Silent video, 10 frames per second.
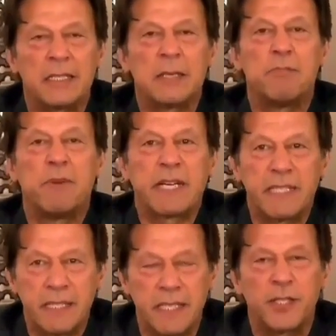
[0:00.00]
the
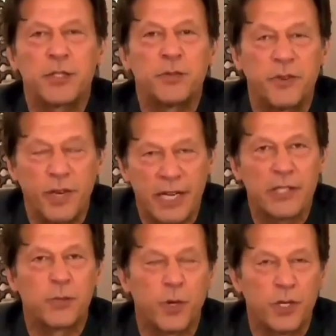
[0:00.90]
biggest issue for
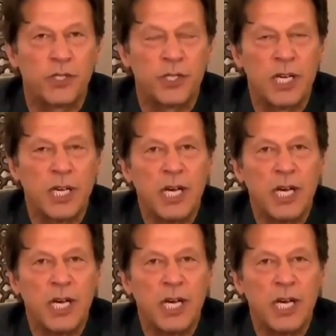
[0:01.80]
us was